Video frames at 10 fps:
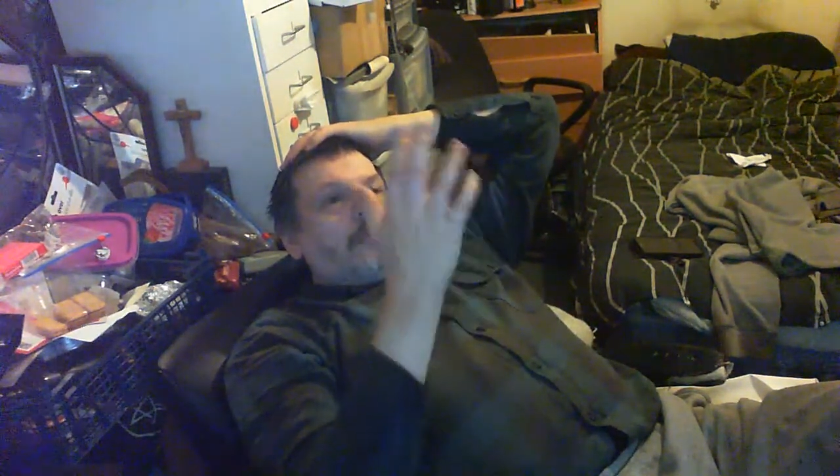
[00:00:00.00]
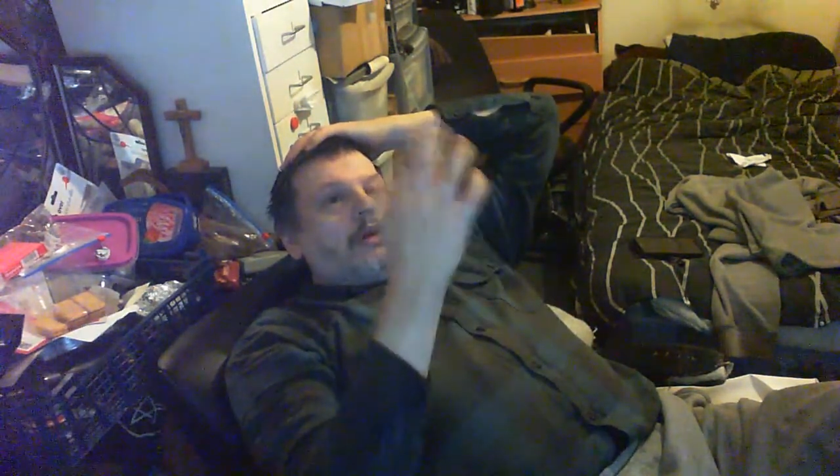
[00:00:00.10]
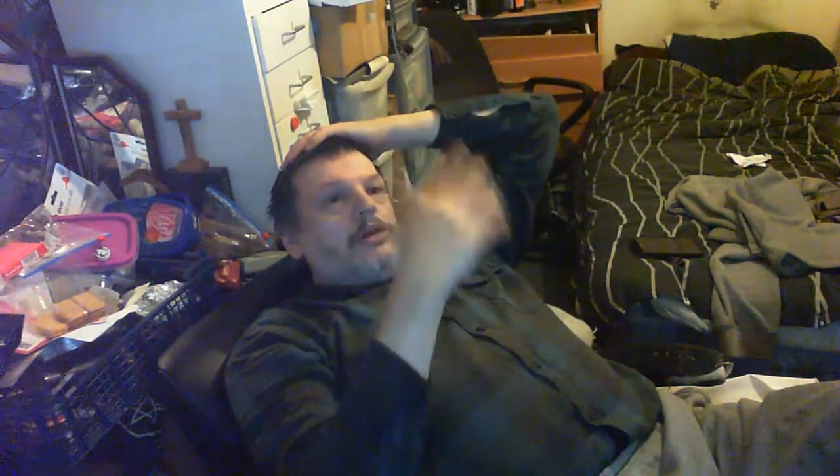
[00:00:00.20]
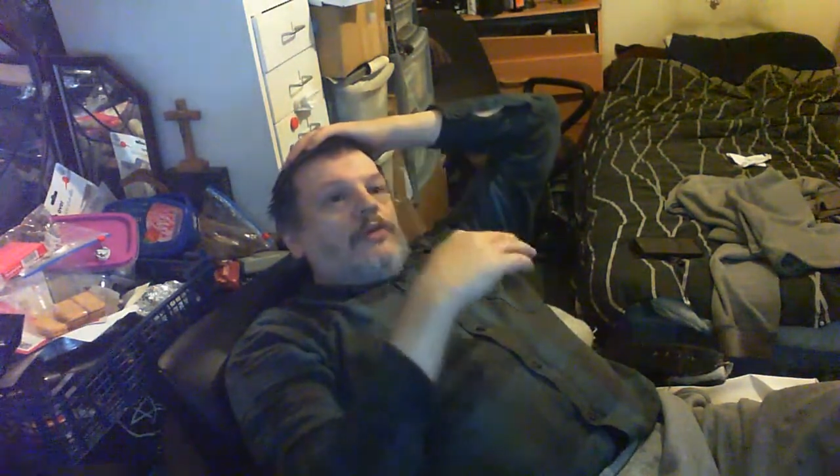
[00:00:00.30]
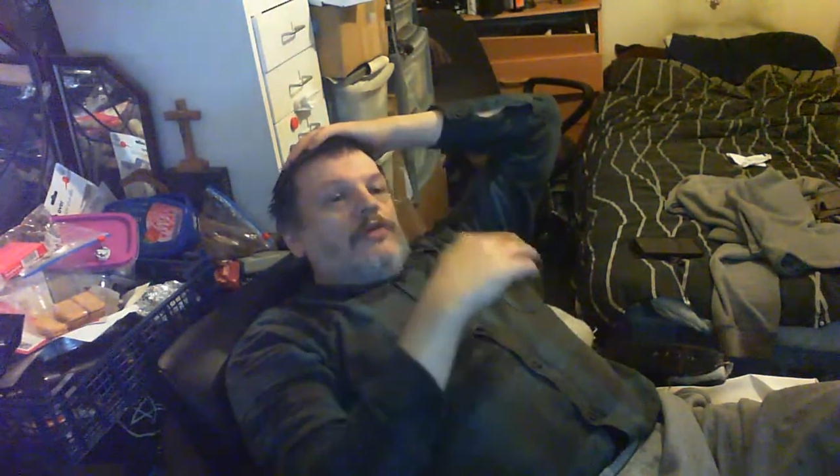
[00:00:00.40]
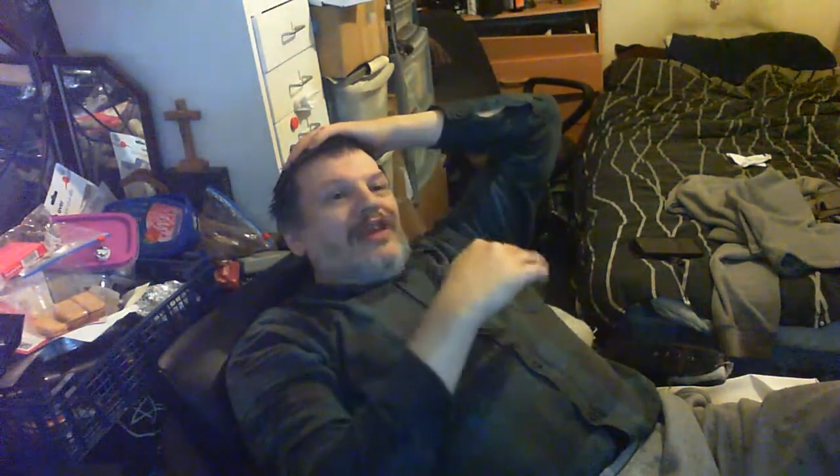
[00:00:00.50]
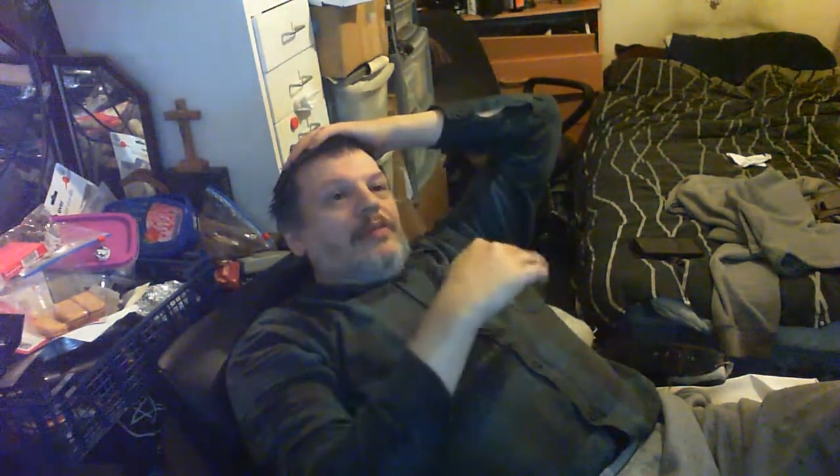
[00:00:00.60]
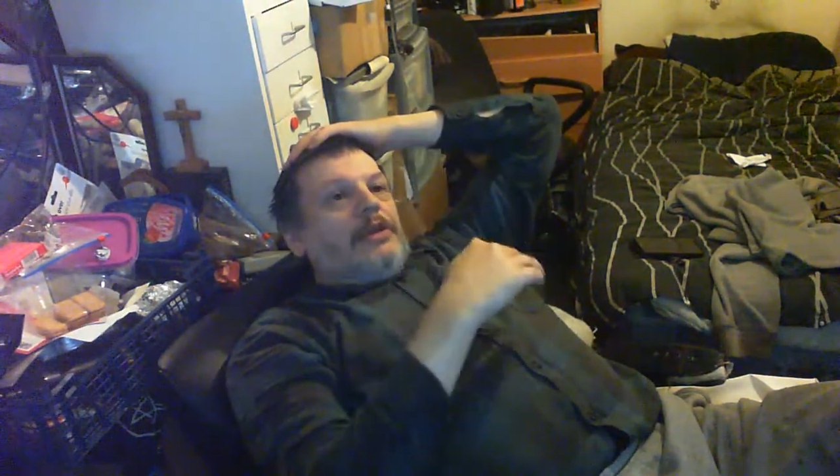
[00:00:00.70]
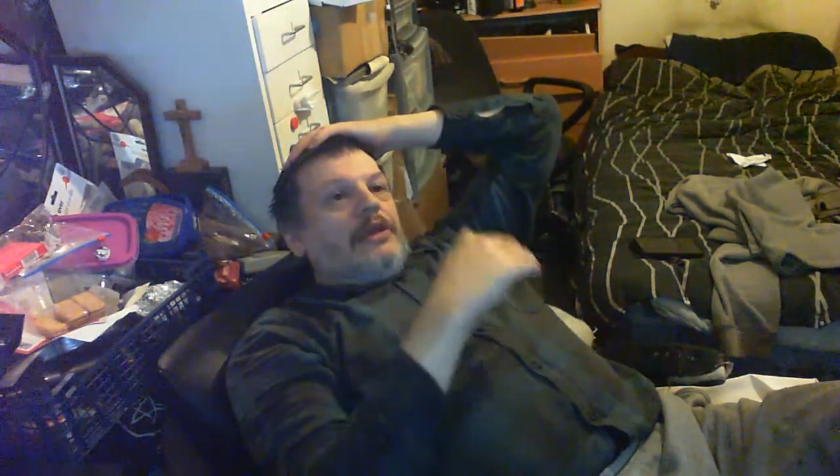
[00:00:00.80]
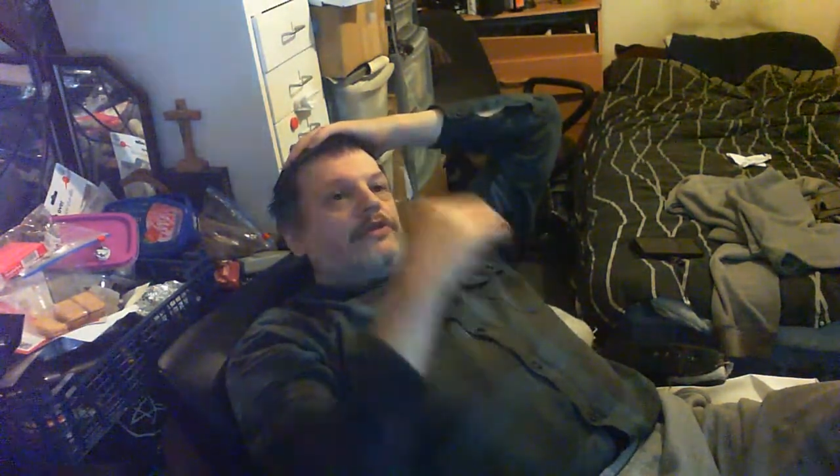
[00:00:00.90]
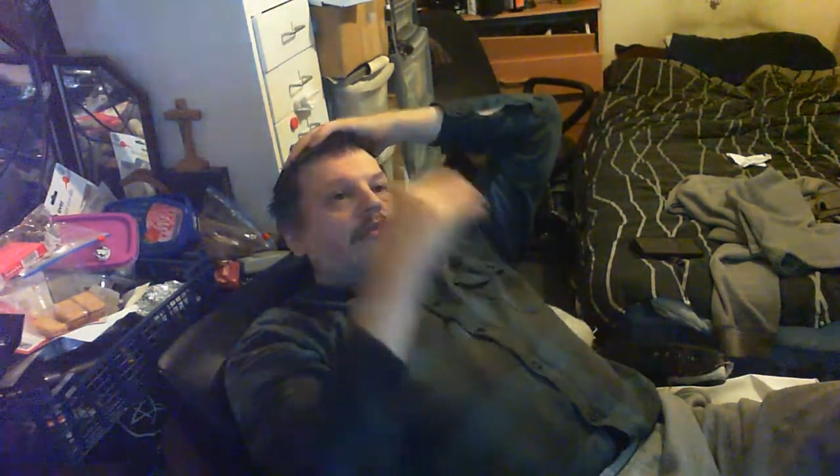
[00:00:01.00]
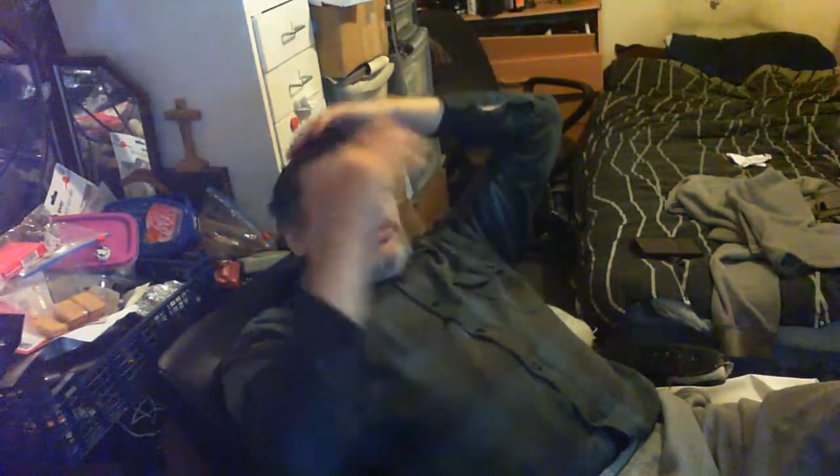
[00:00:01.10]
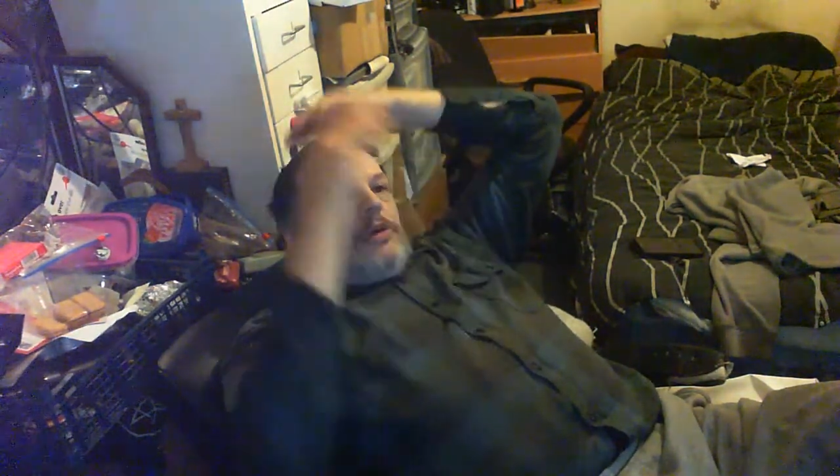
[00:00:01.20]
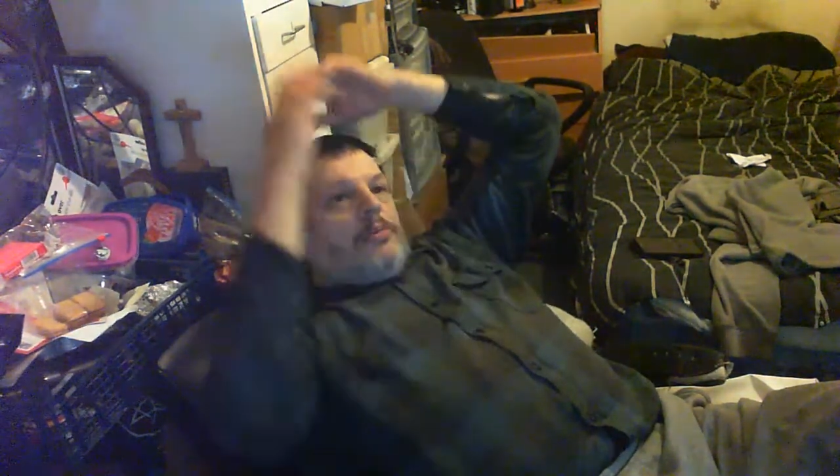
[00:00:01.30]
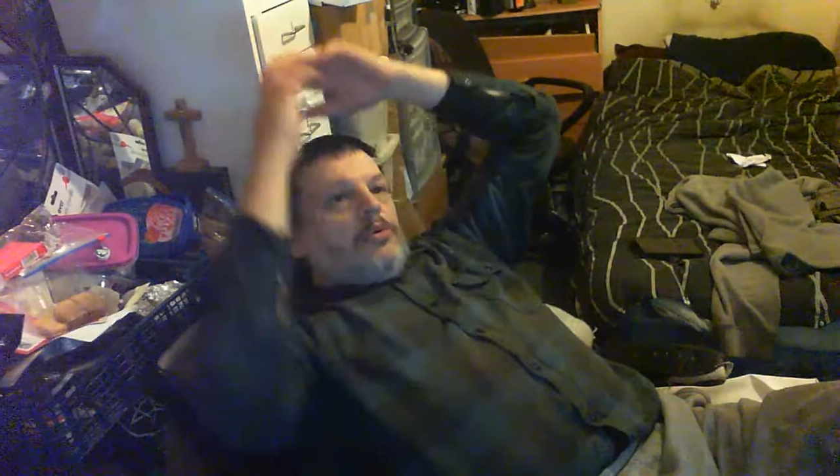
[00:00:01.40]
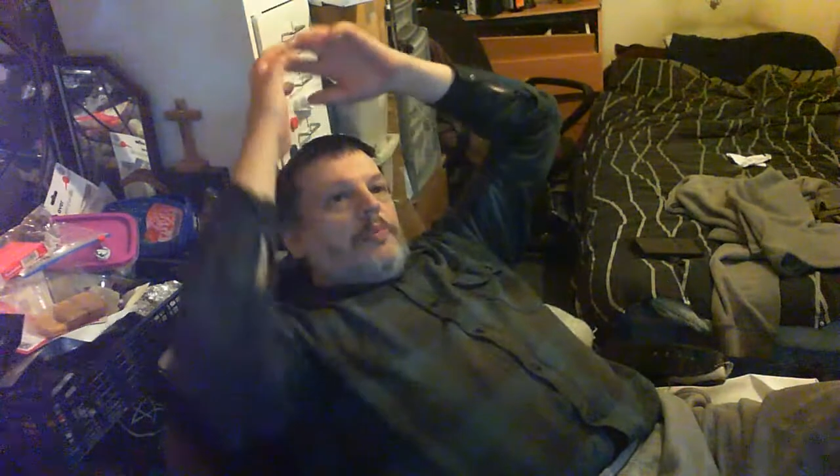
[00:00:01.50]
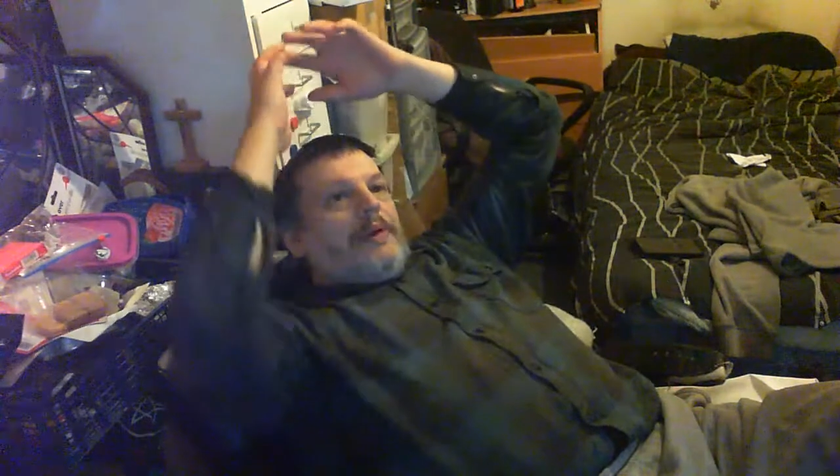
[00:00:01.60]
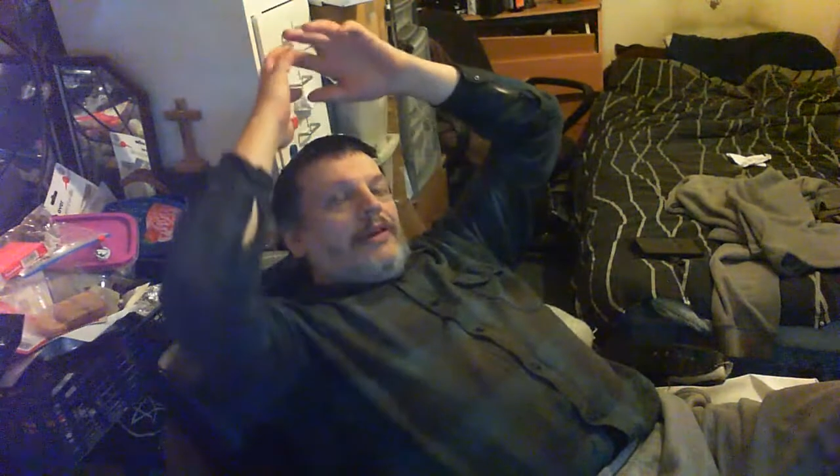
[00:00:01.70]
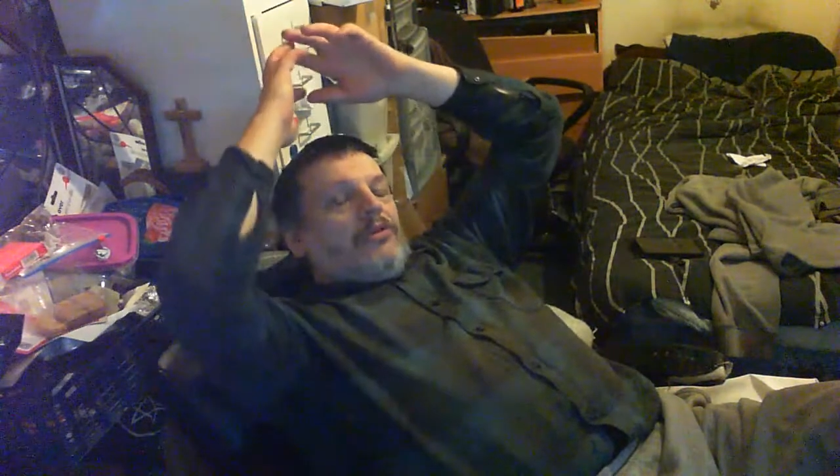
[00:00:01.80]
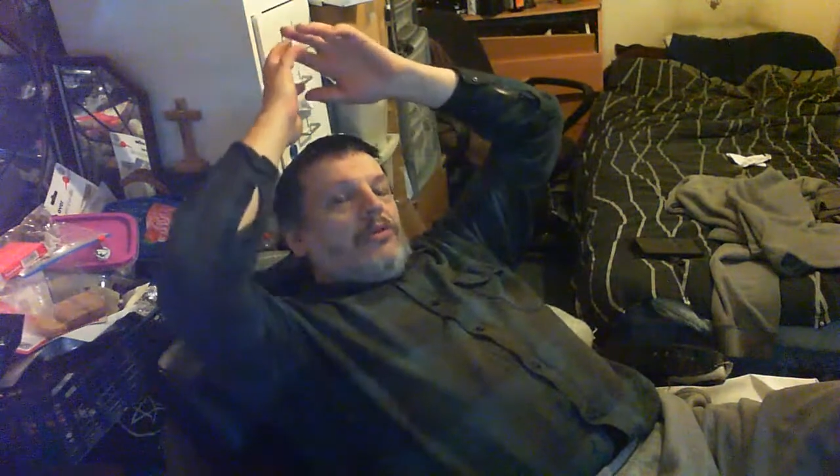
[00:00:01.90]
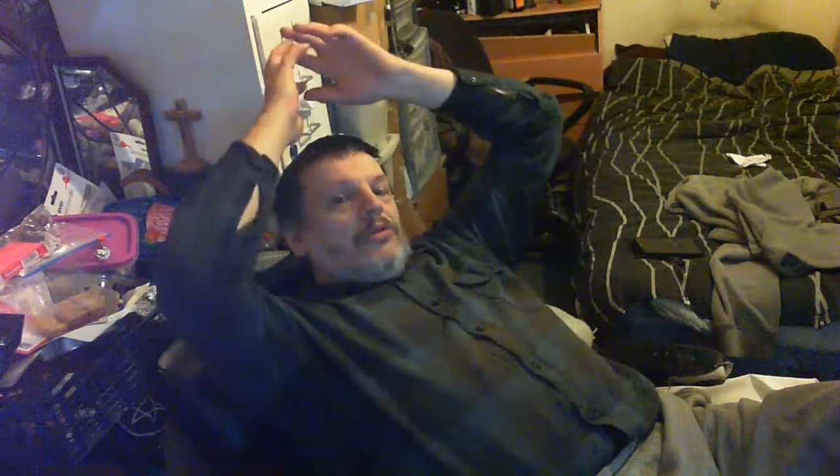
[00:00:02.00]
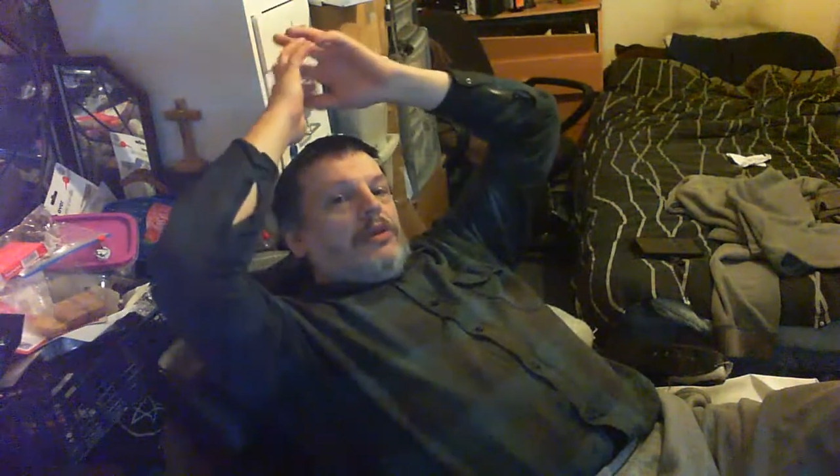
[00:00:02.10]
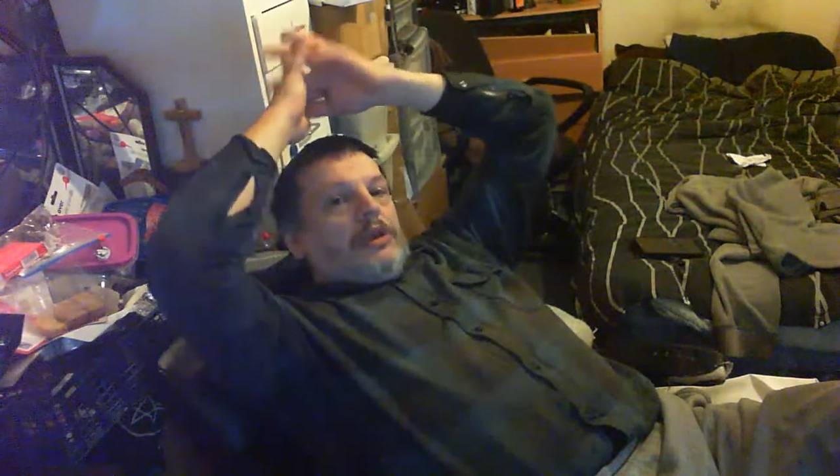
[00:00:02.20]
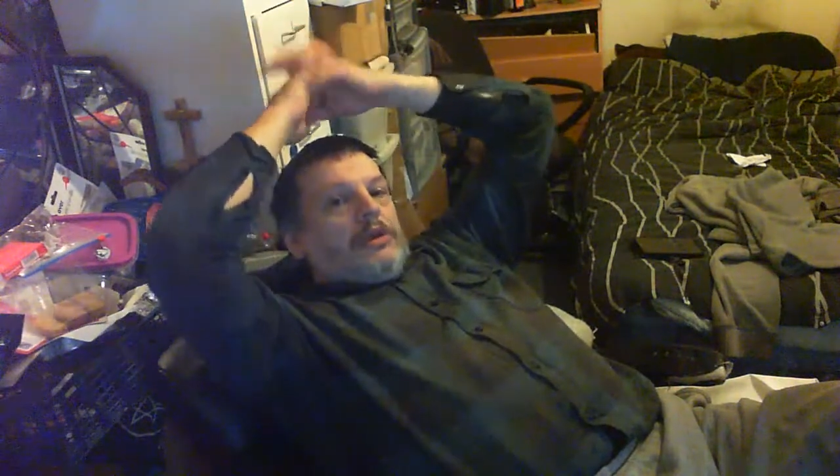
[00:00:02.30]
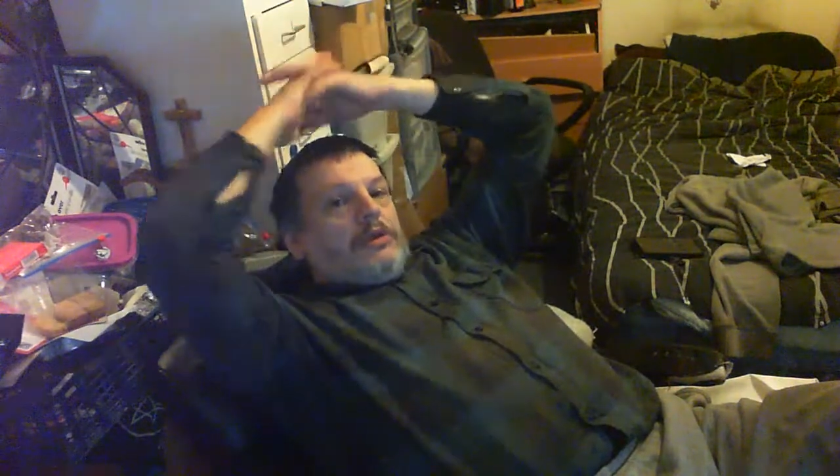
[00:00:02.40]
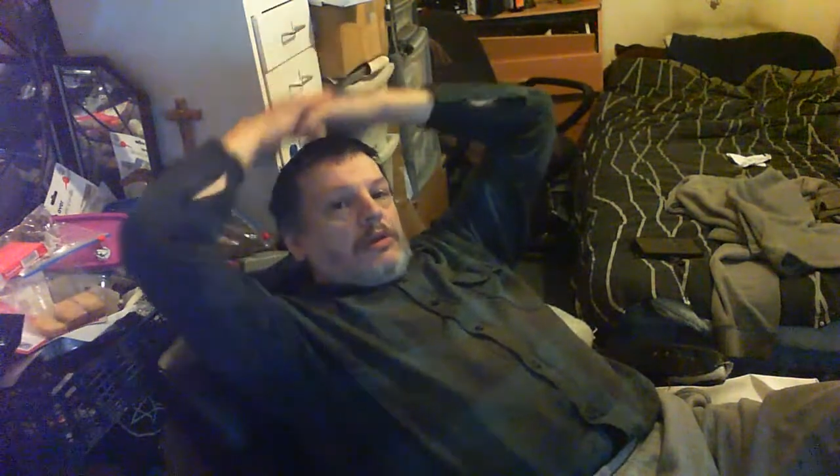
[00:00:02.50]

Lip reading: I've now been able to like put a padlock on it,